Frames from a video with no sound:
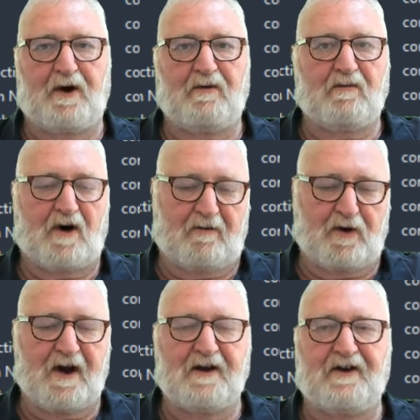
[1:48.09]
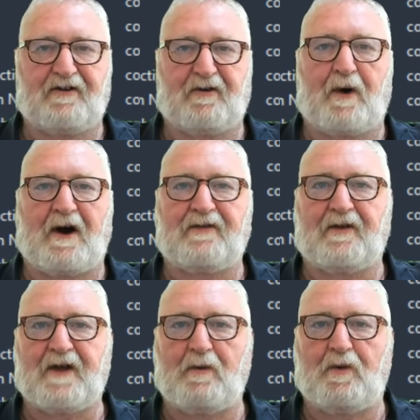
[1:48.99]
but I would anticipate
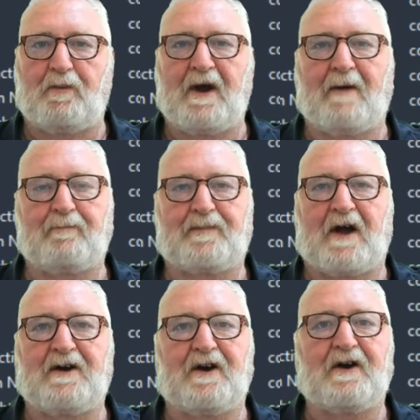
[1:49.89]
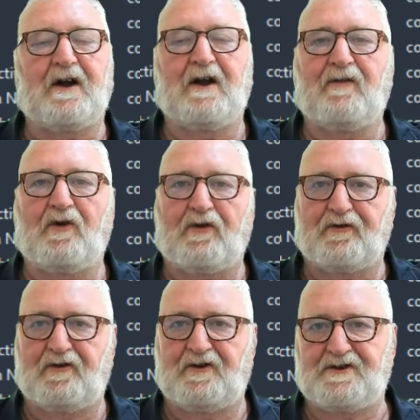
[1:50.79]
that that would be updated in the
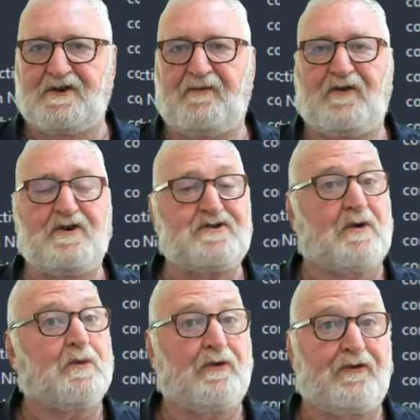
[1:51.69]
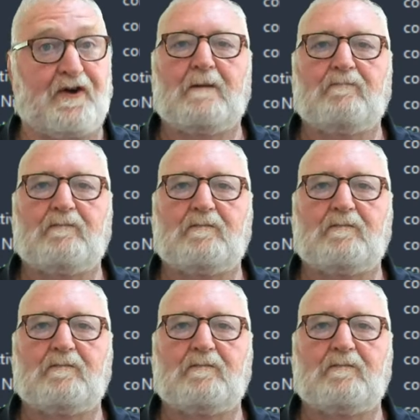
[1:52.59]
not-too-distant future. We'll see.